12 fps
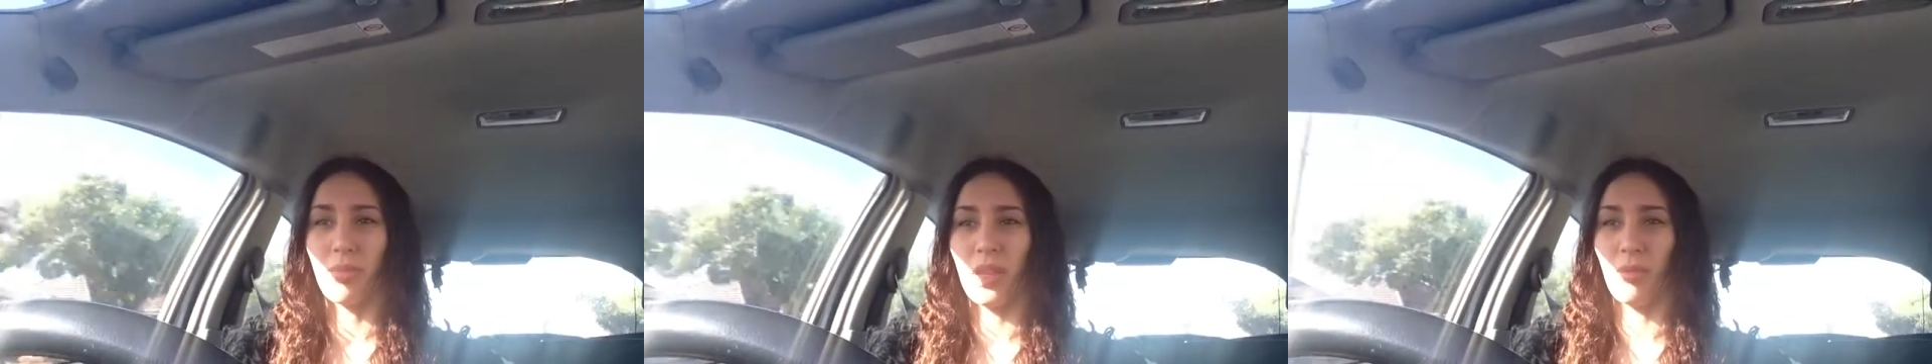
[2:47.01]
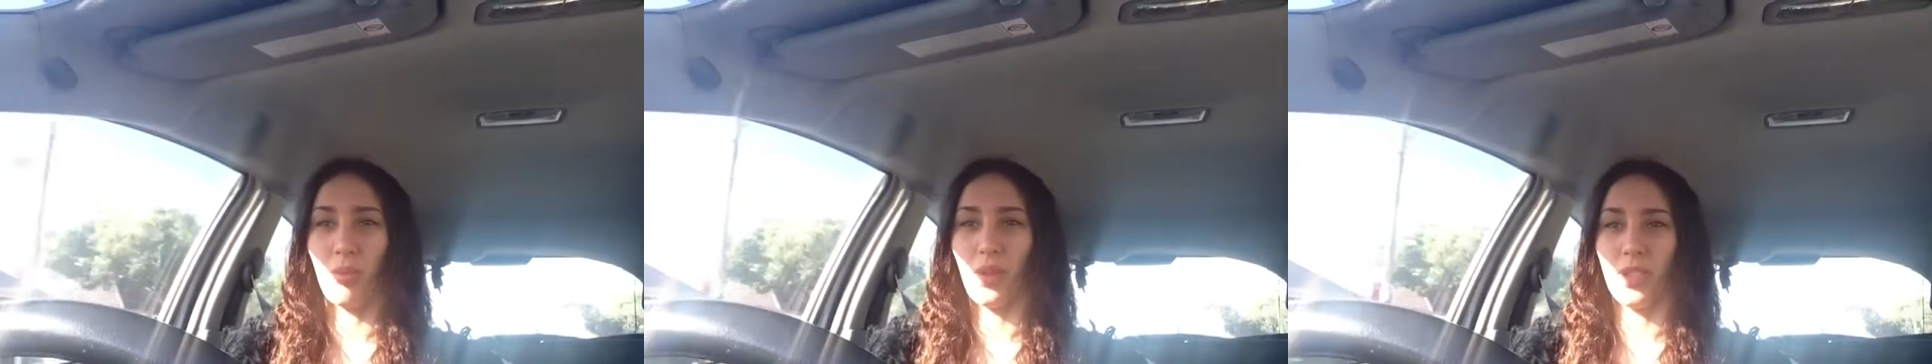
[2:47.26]

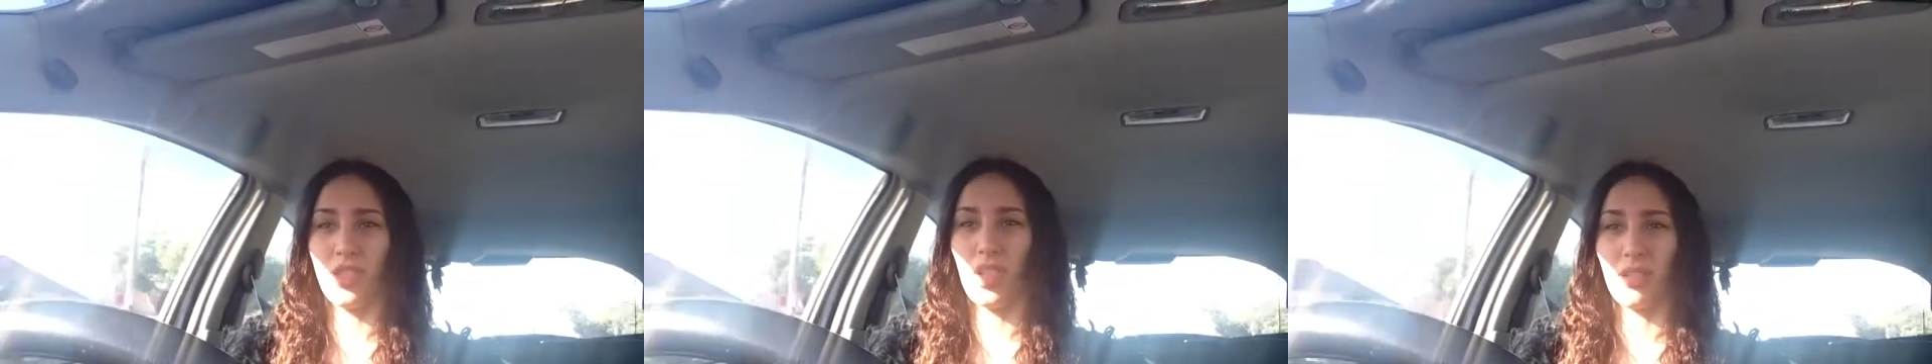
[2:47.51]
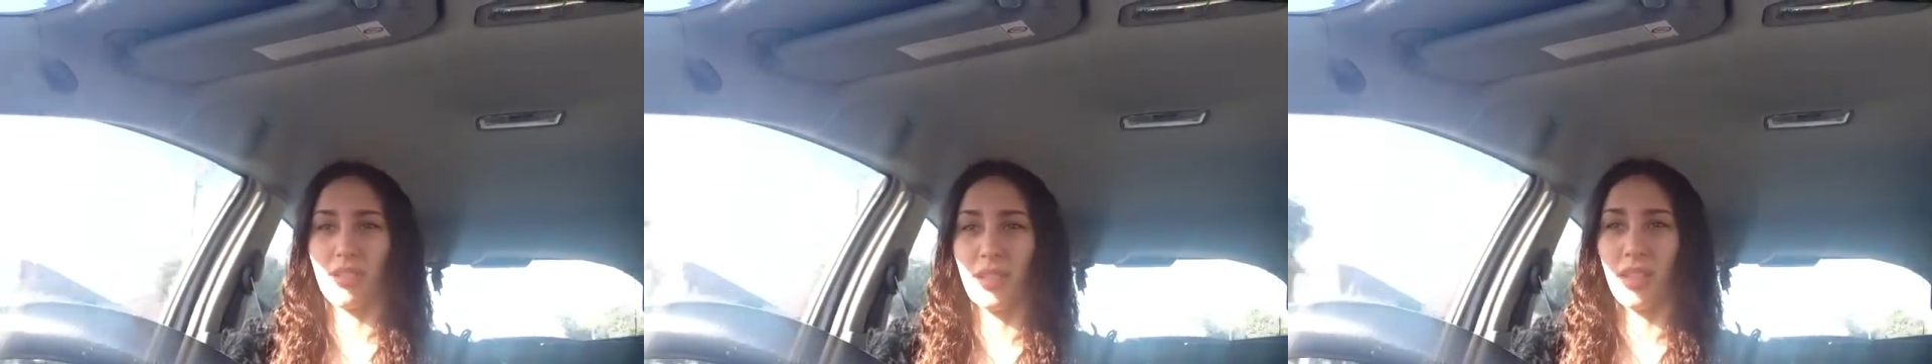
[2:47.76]
pinpoint
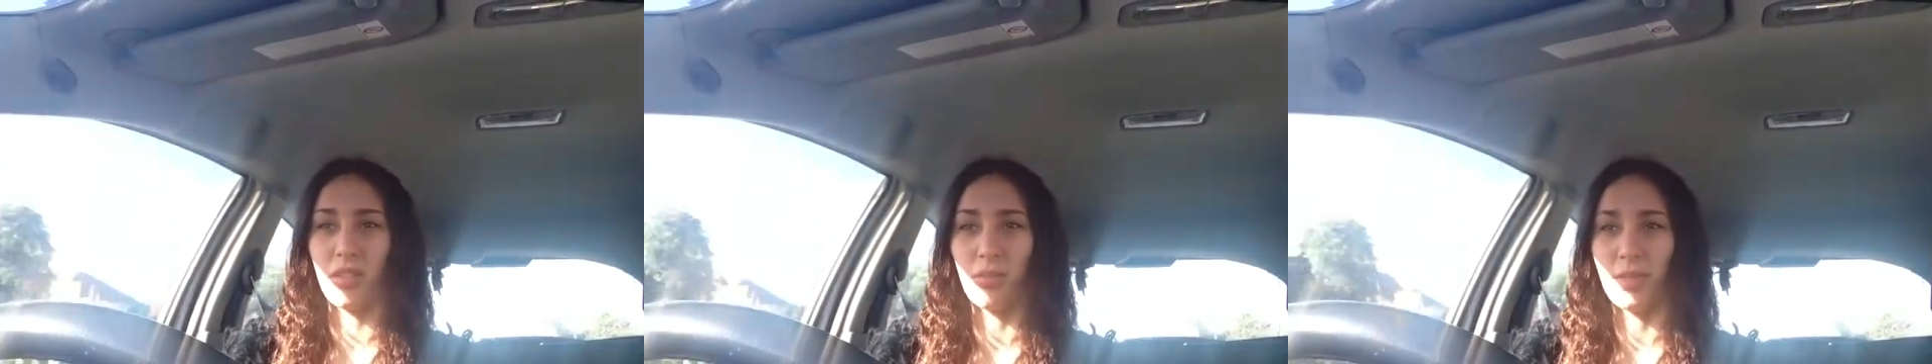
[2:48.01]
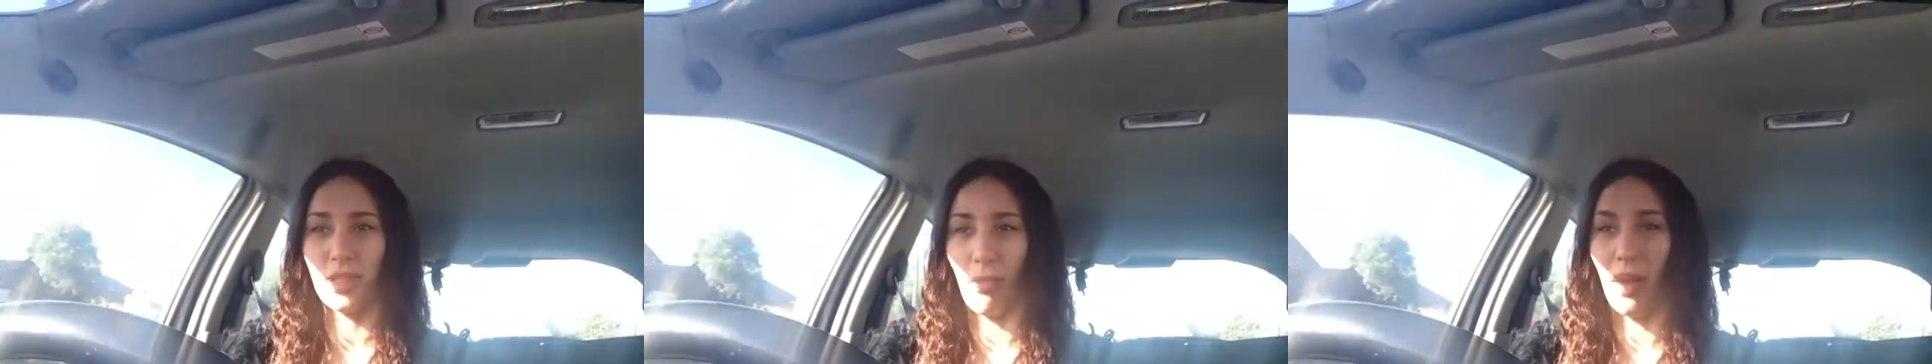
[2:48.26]
jealousy, it
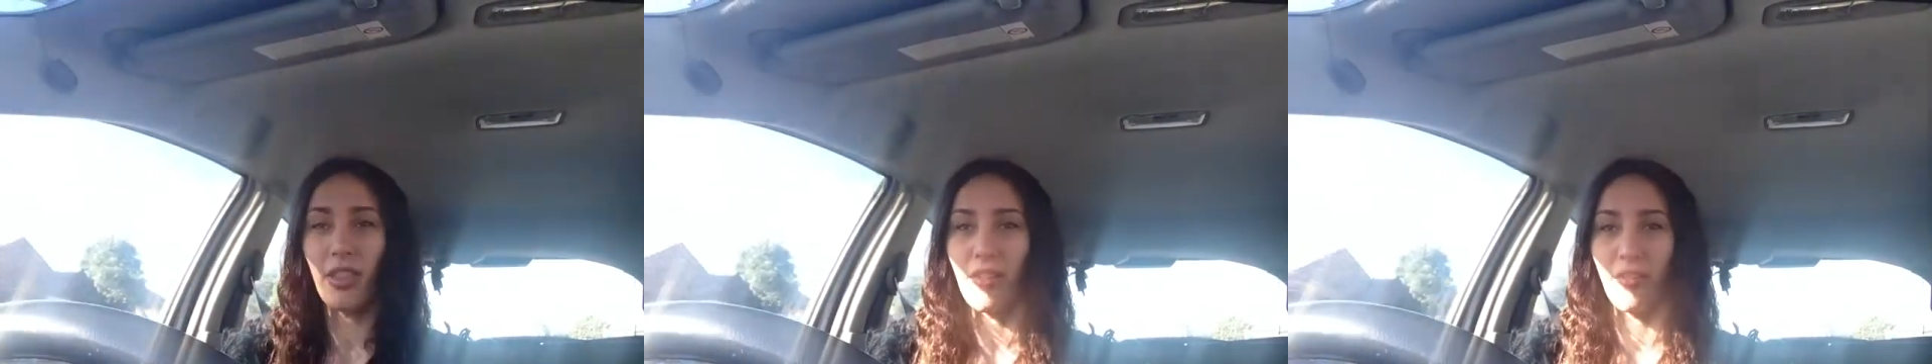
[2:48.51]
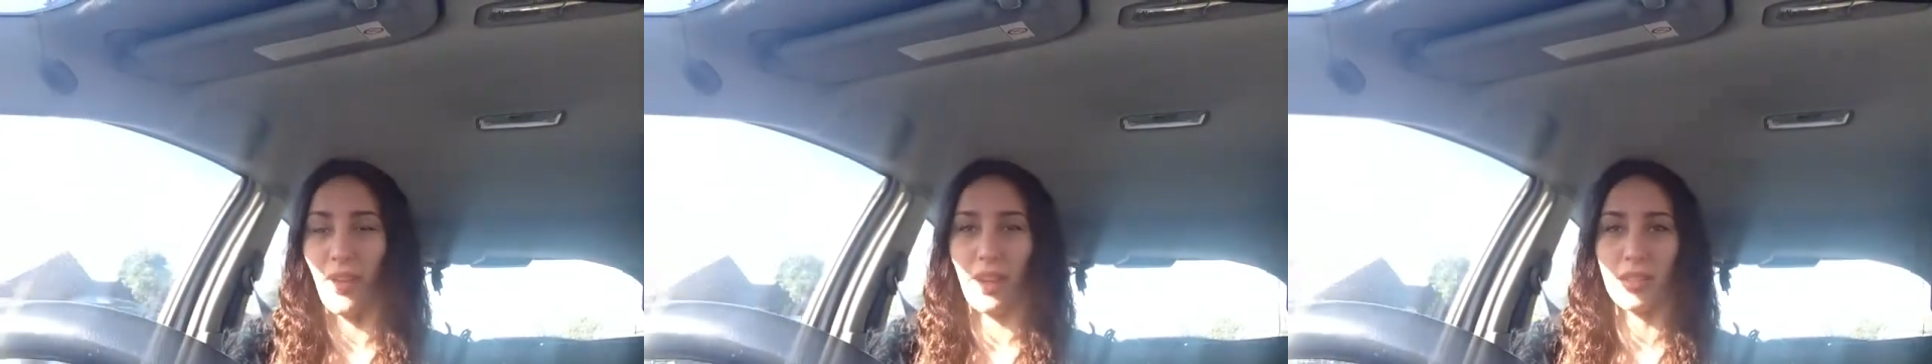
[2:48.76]
could be some other
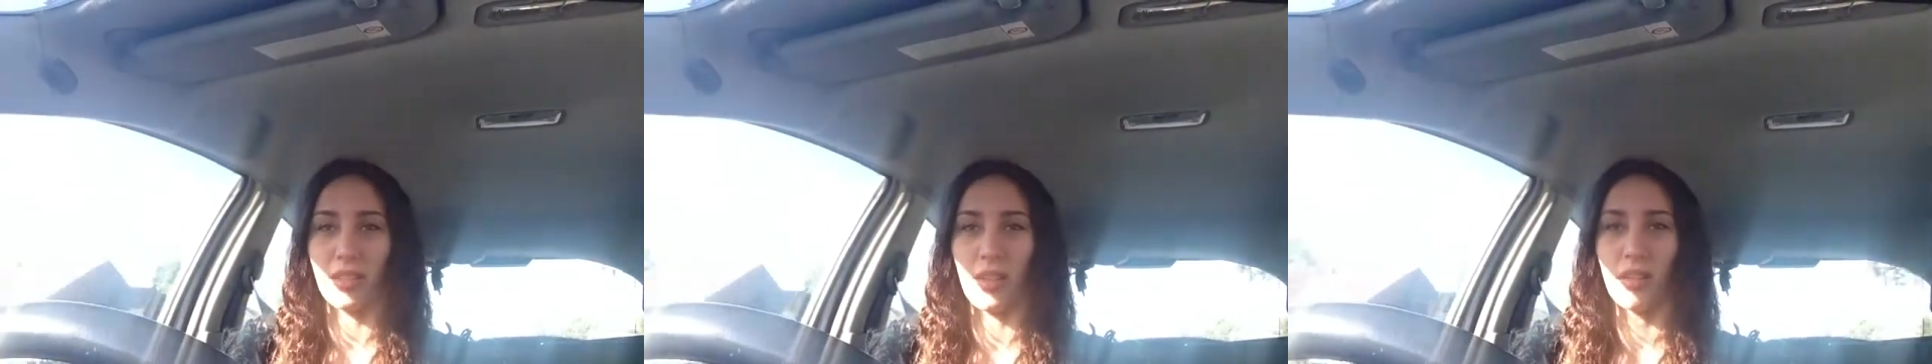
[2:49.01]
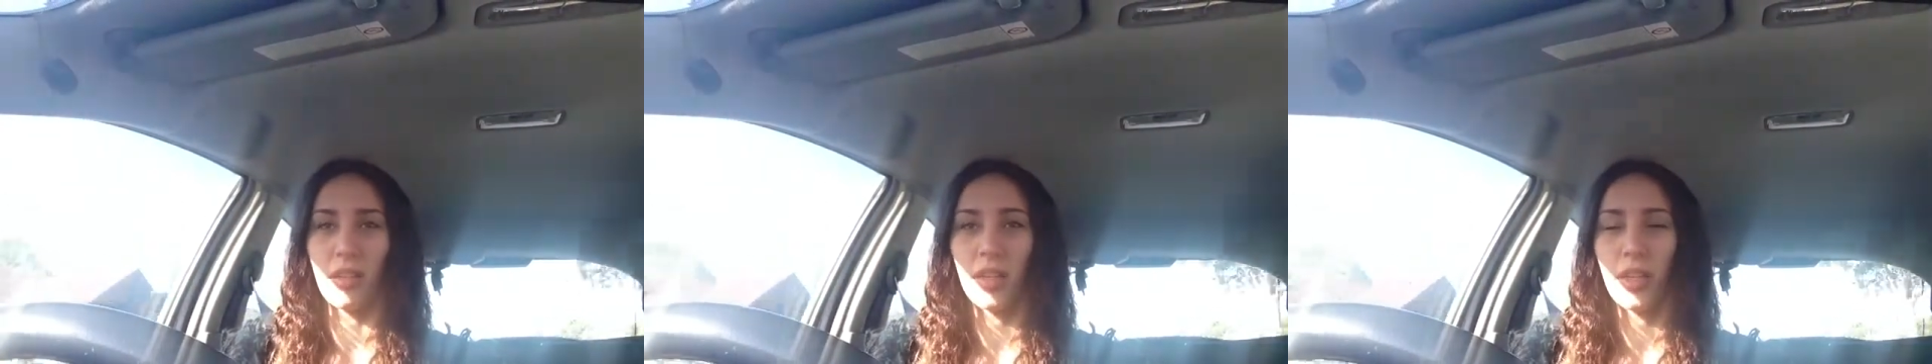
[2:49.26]
factor.